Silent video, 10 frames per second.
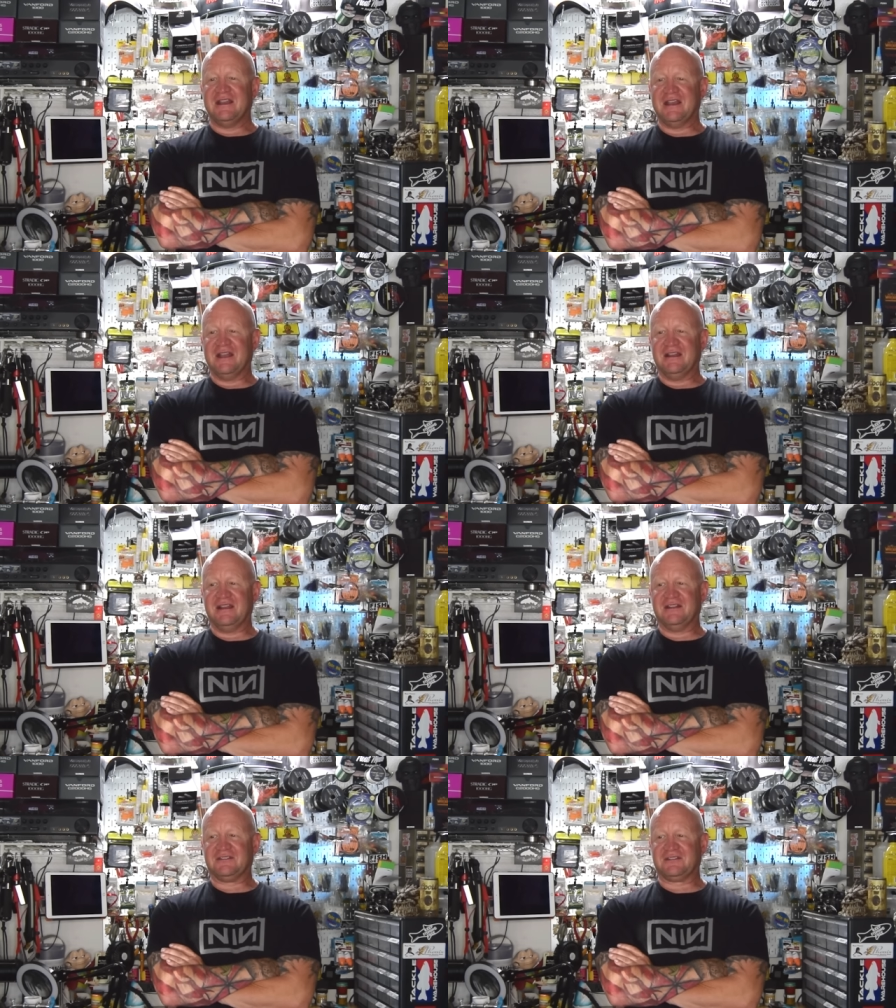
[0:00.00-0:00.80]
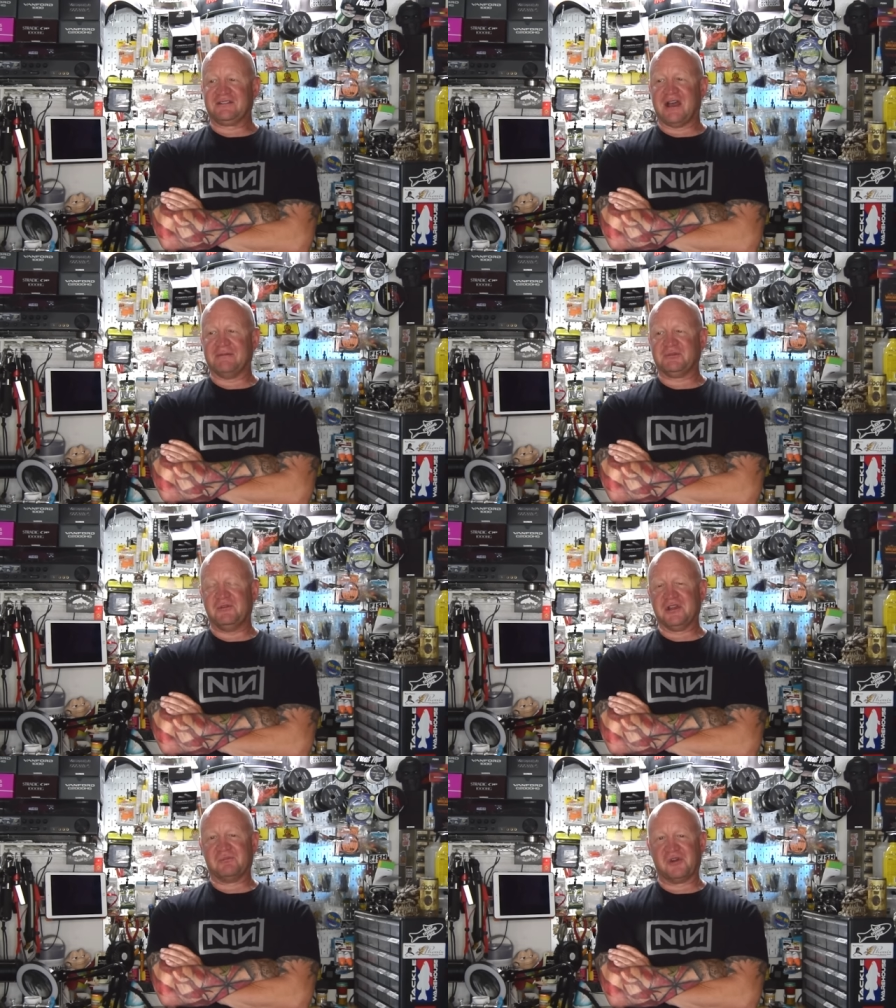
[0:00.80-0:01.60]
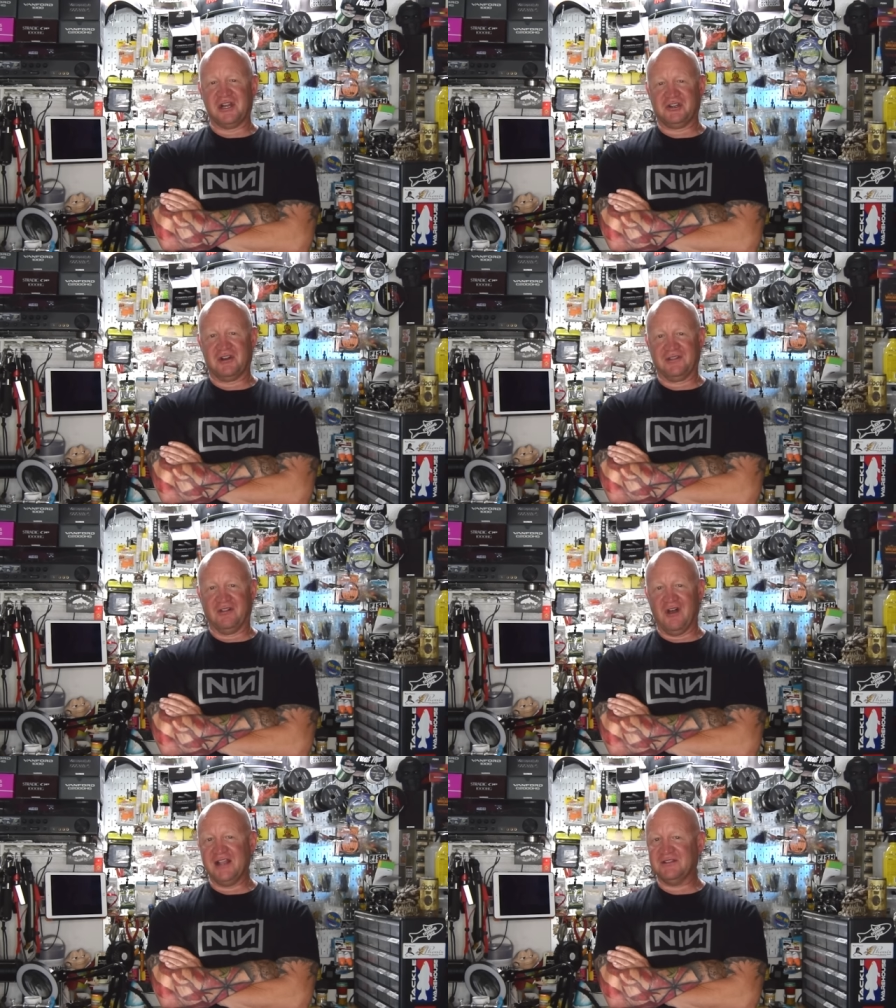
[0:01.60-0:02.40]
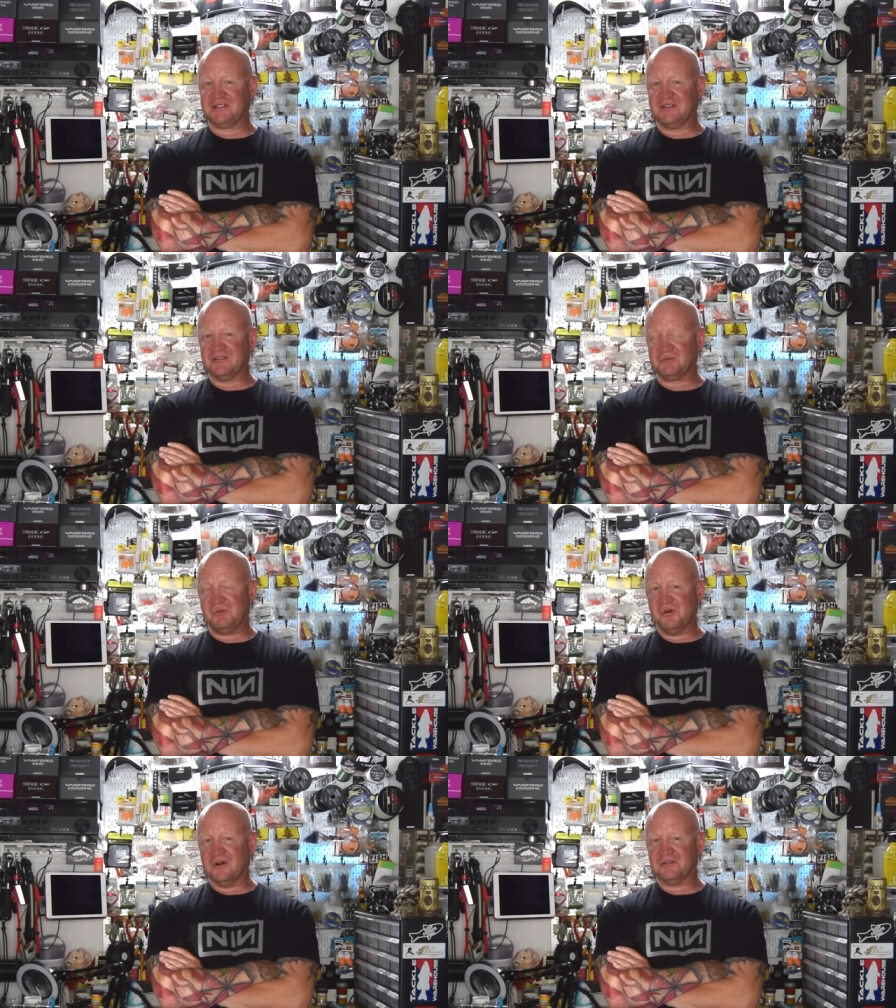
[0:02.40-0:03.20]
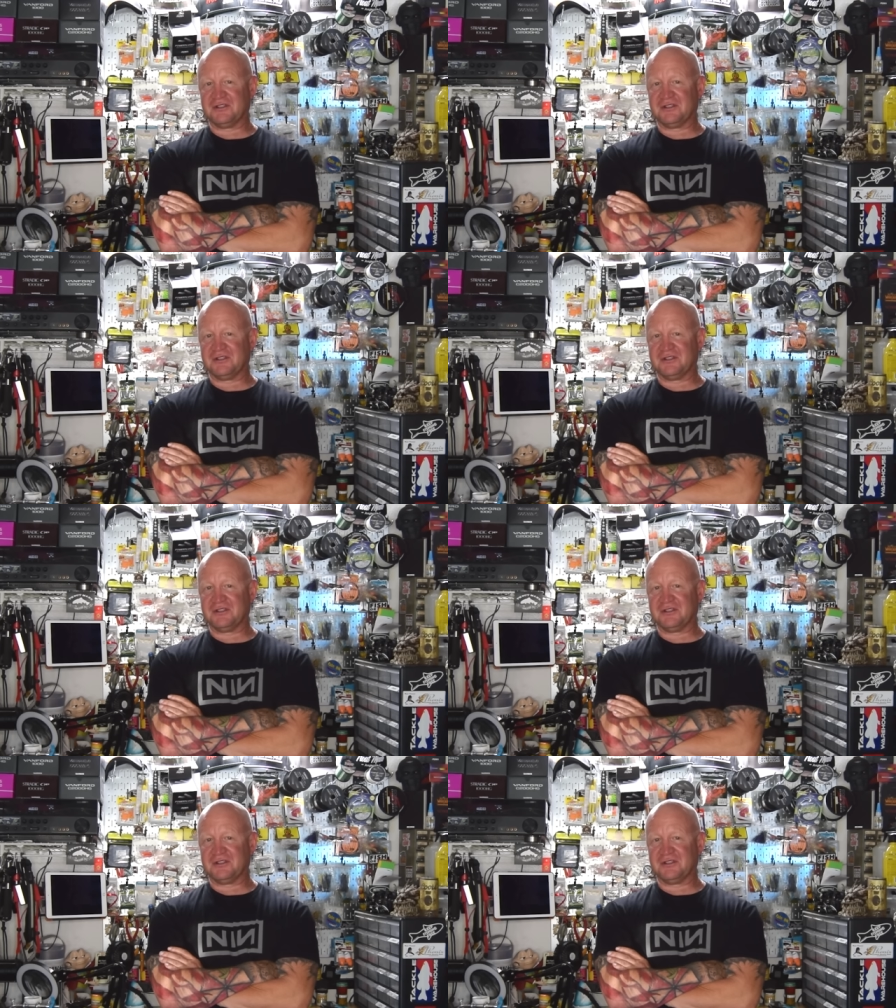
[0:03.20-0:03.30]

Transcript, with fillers: it stops putting pressure on the line that's in the spool.